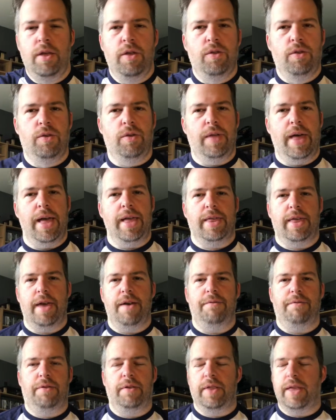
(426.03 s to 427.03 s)
So that's
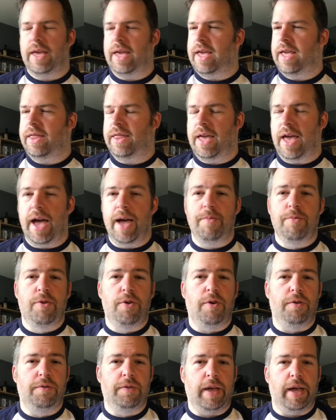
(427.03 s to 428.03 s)
it for the
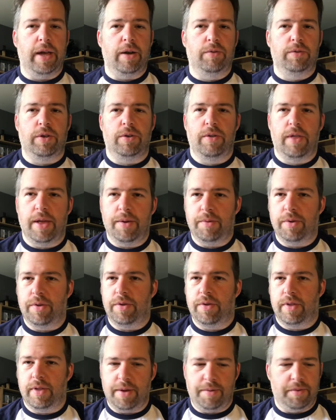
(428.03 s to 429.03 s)
Amsoft titles. I know that
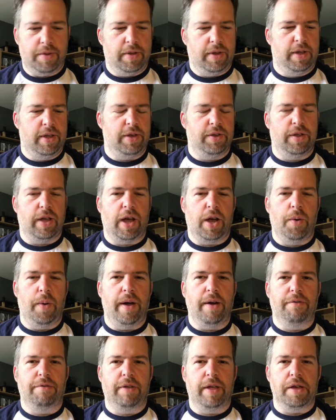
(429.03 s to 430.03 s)
was just a
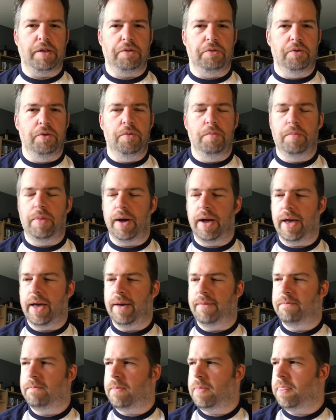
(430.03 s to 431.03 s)
quick flick through, but
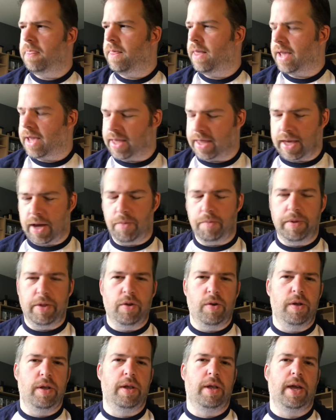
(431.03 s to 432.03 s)
like I say, I'll be
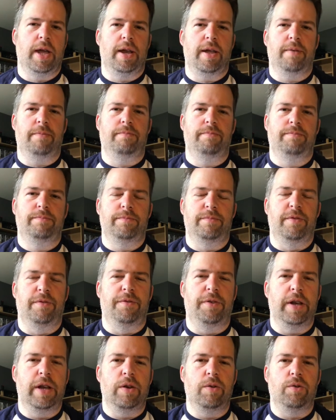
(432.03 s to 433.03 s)
doing kind of
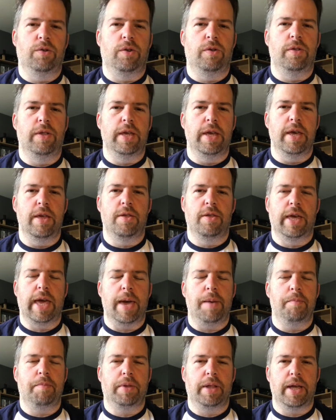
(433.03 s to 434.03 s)
videos on these,
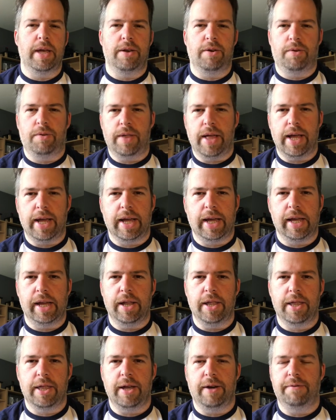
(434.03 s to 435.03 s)
gameplay and all that kind
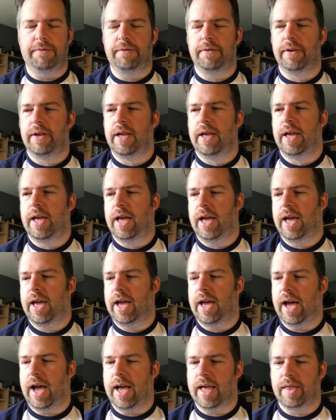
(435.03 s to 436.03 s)
of stuff
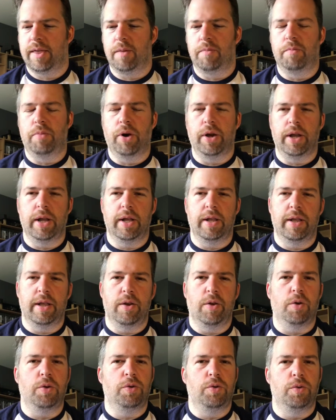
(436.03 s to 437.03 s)
at some point in the
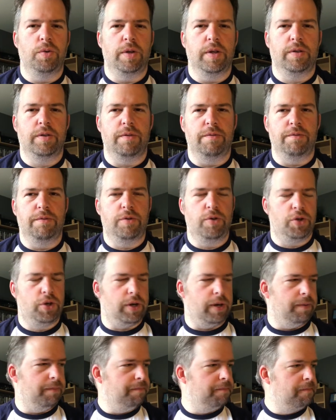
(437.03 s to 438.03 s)
not too distant
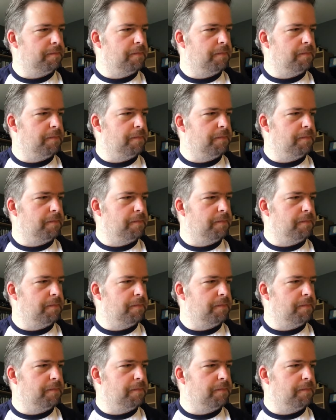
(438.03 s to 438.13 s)
future.